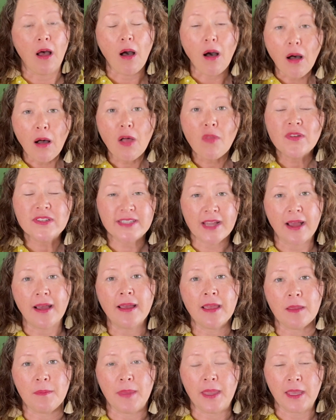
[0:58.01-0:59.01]
all the
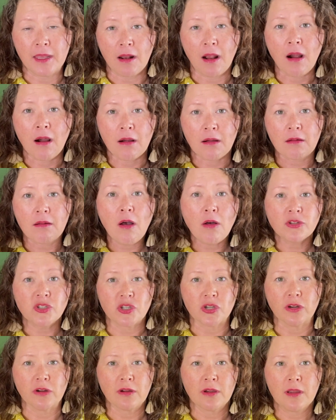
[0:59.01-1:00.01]
time in our
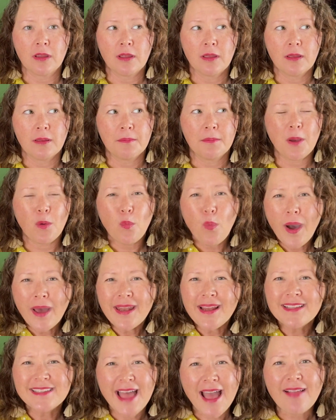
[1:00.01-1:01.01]
culture. But what
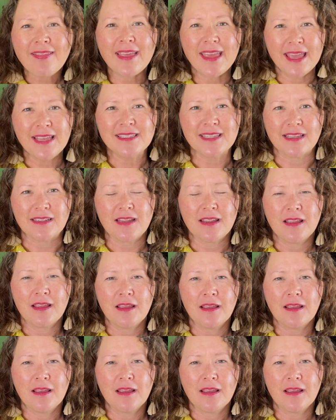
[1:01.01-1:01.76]
exactly is it?